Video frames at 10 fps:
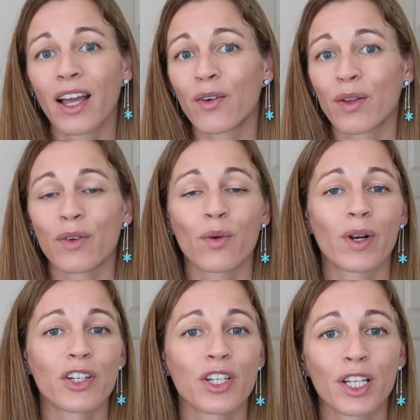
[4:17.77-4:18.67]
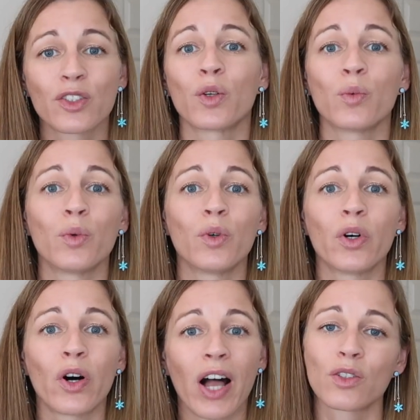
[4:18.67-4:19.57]
I don't even know where she gets her
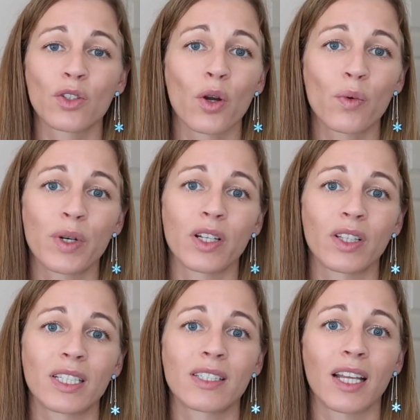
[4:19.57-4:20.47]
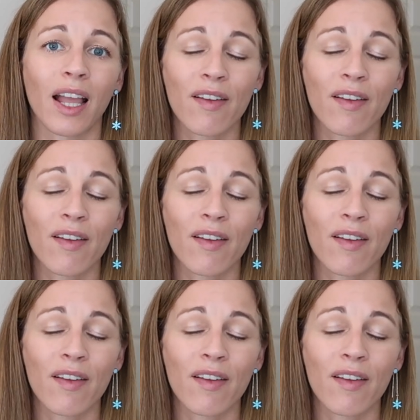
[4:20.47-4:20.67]
wool. It's so realistic.